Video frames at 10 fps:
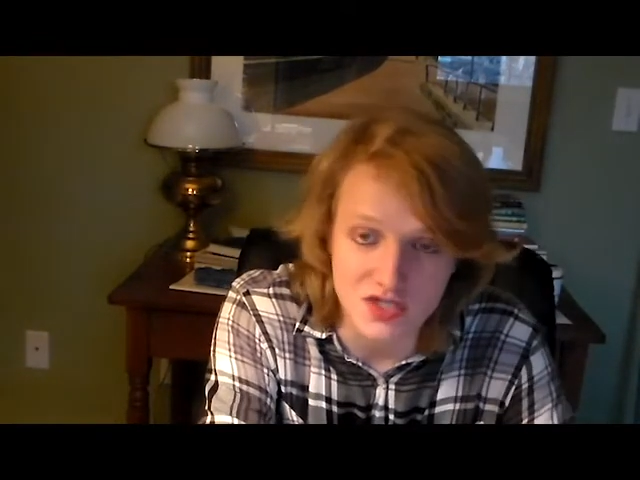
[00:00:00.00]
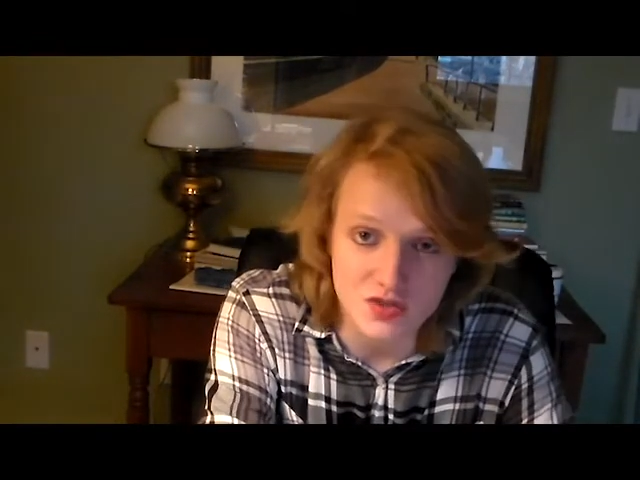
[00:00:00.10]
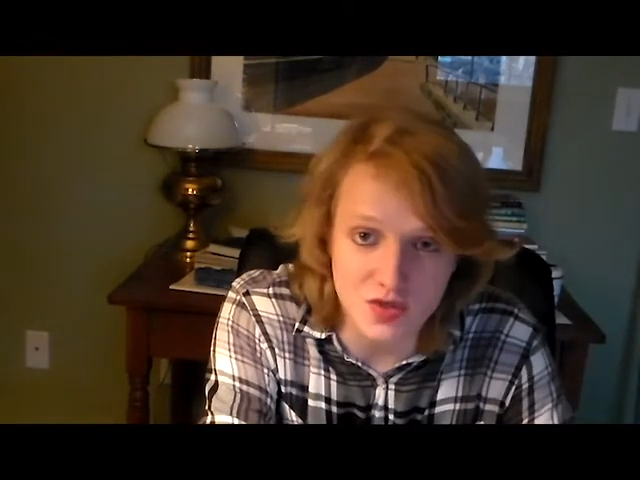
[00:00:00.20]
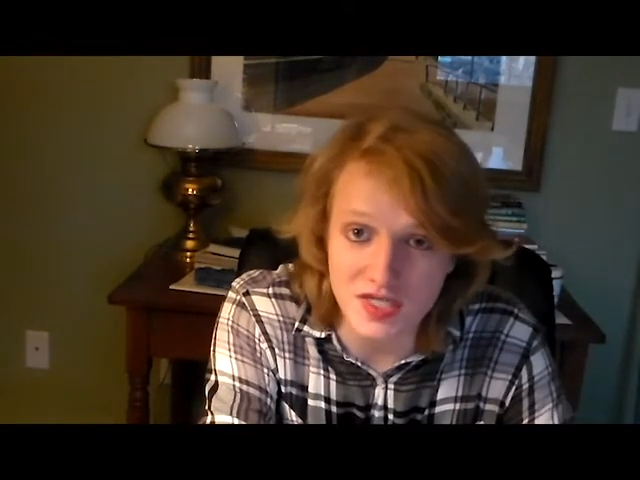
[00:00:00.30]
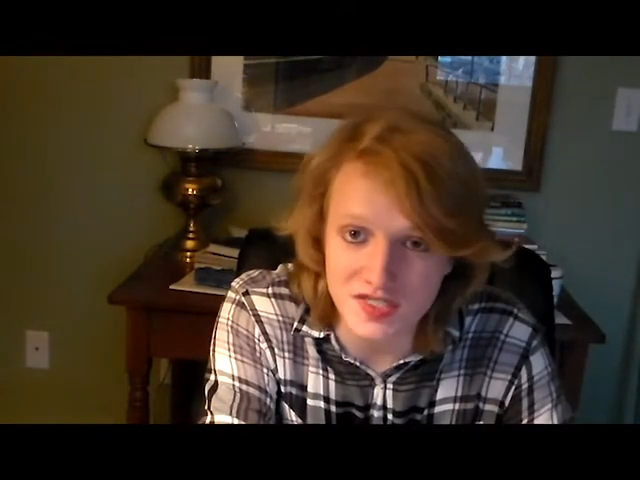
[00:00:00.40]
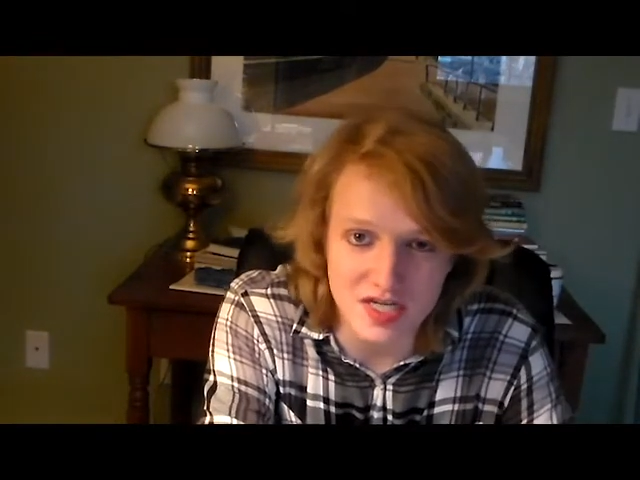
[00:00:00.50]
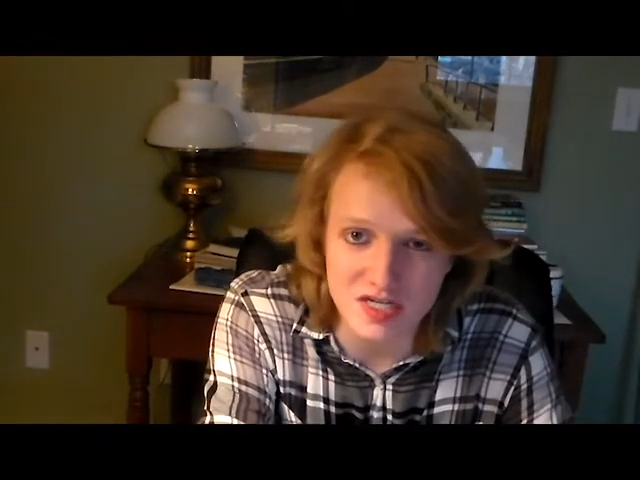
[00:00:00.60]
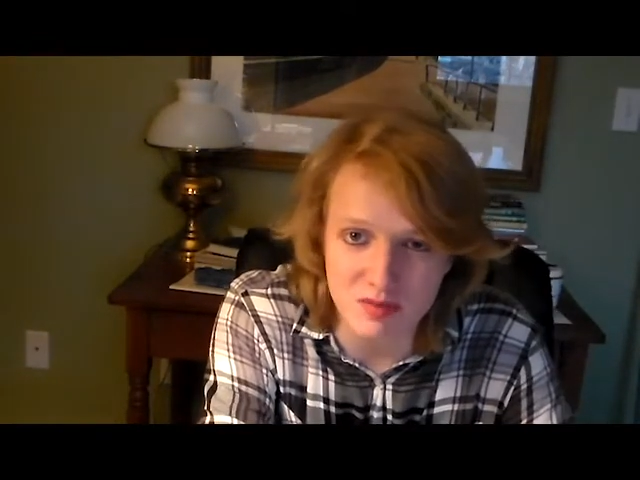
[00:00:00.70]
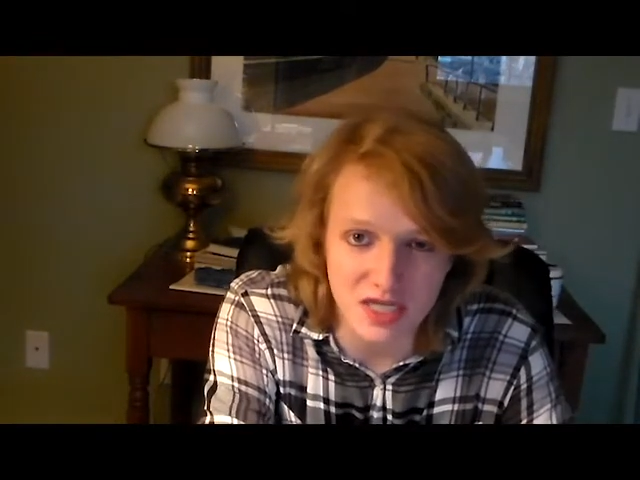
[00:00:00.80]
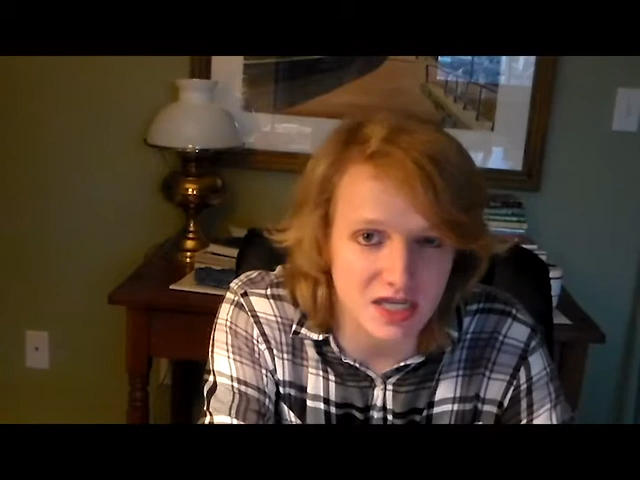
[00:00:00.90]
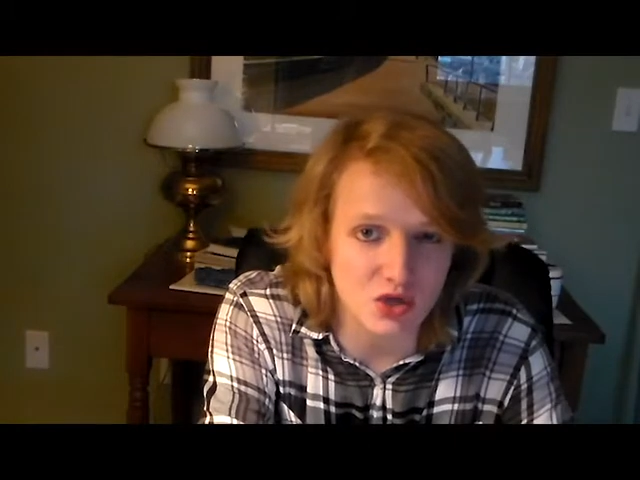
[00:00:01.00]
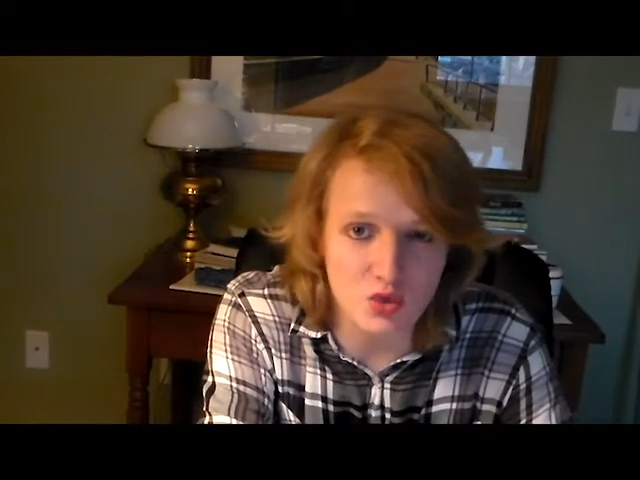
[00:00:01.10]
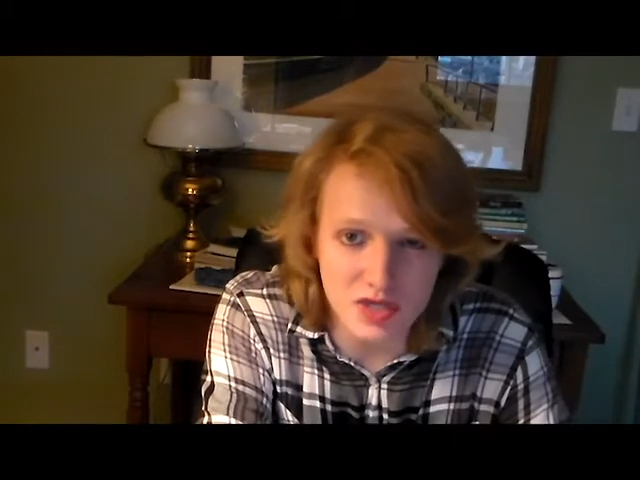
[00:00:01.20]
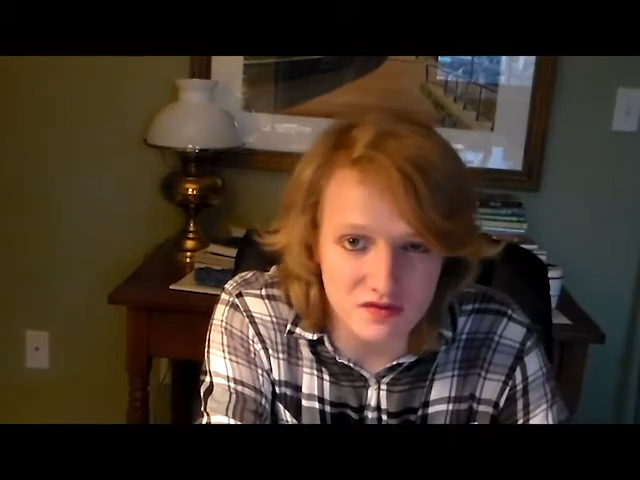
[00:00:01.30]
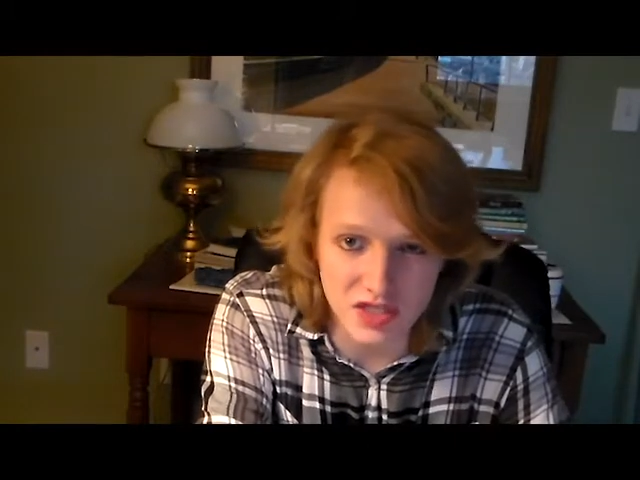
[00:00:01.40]
So I decided to make a
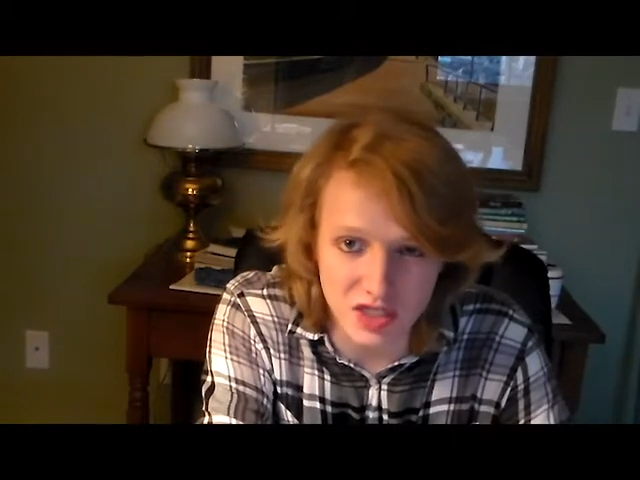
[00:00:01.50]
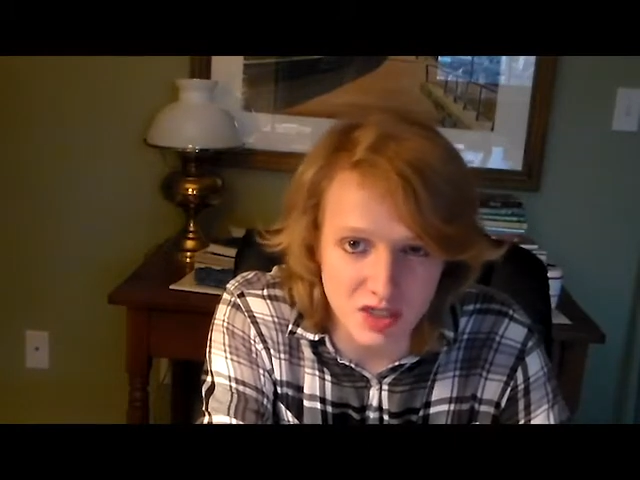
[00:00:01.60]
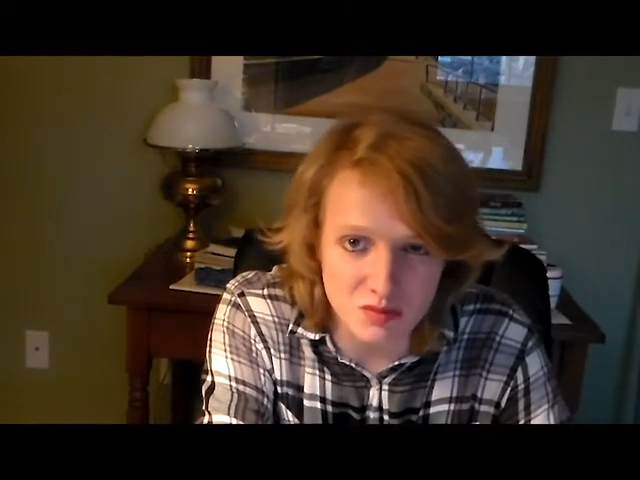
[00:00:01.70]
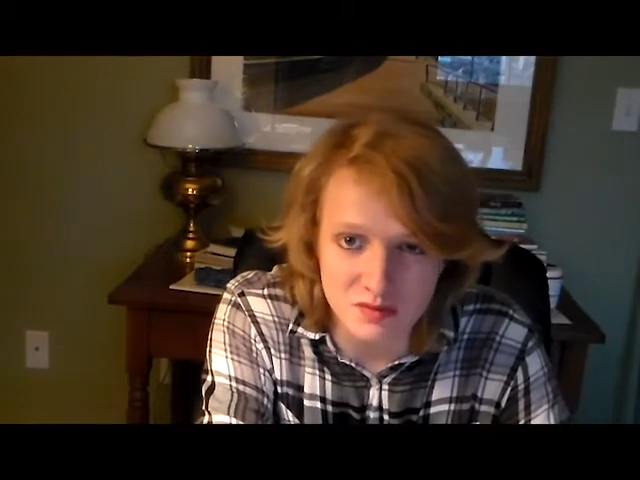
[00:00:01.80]
quick video